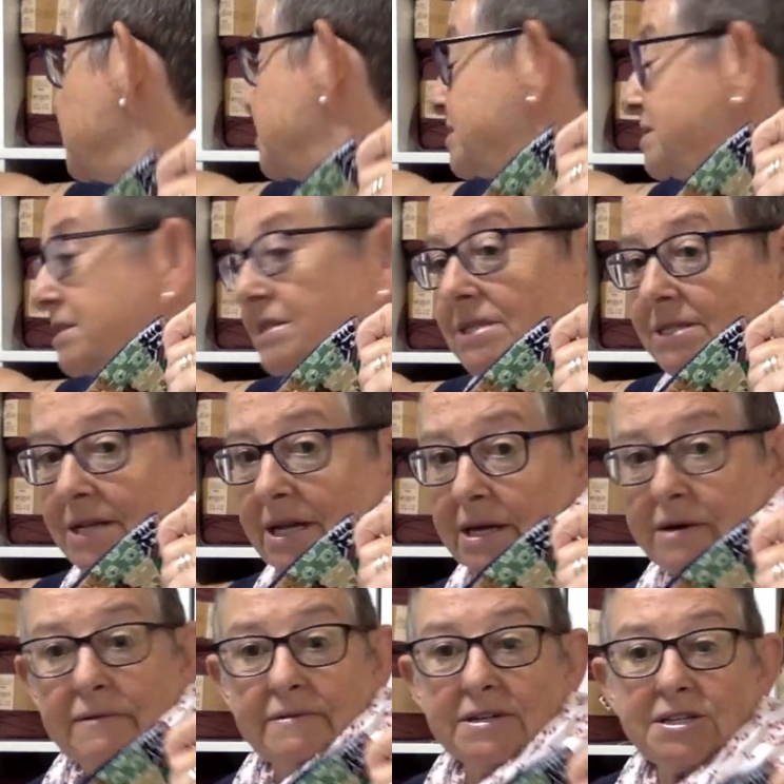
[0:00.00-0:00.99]

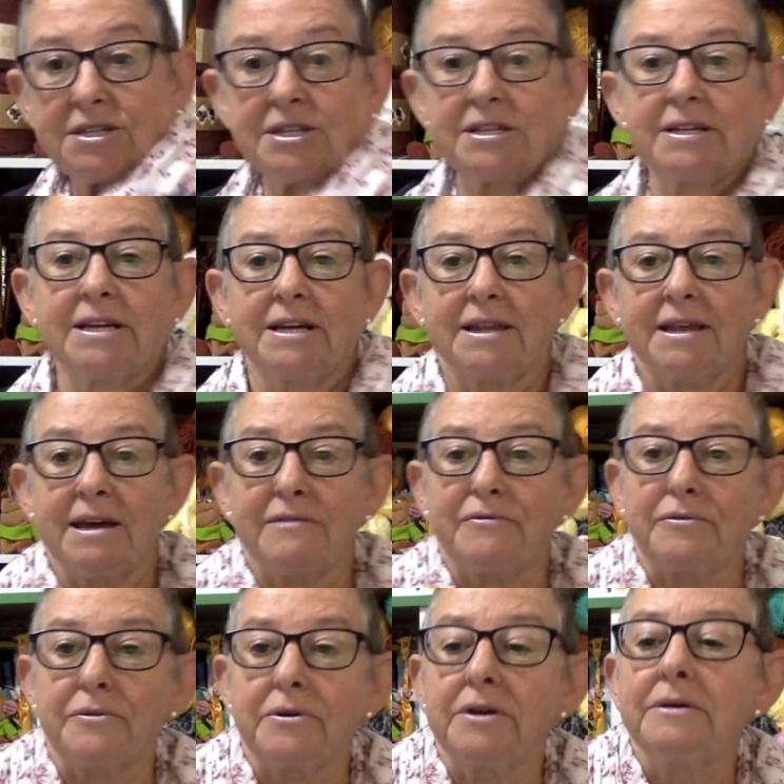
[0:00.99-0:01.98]
itself? Let's just get that
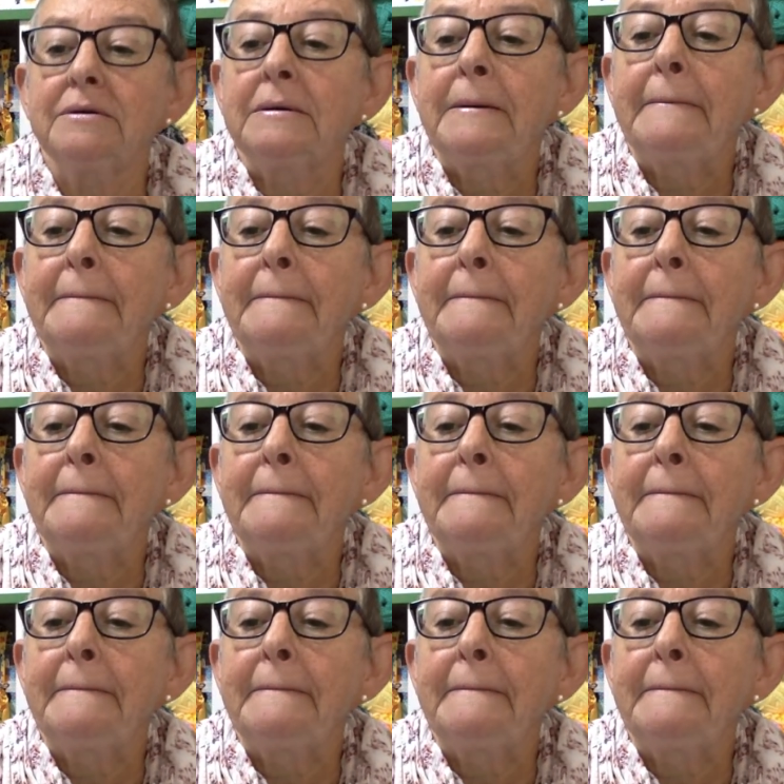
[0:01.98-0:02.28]
for you.